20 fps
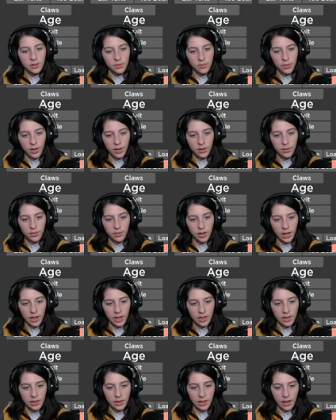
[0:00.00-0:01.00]
Why don't I
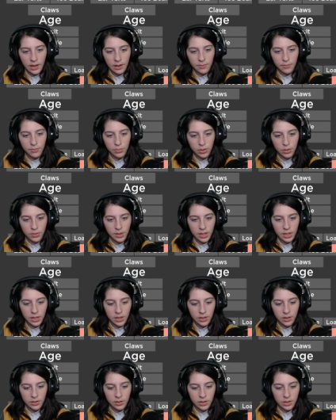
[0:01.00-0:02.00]
get that bluey
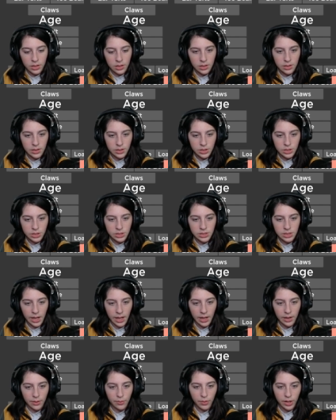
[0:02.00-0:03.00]
color it just
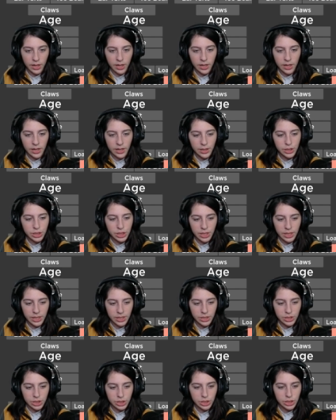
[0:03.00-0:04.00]
had? Why did I
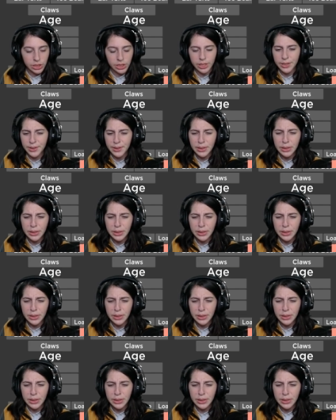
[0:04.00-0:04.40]
change it?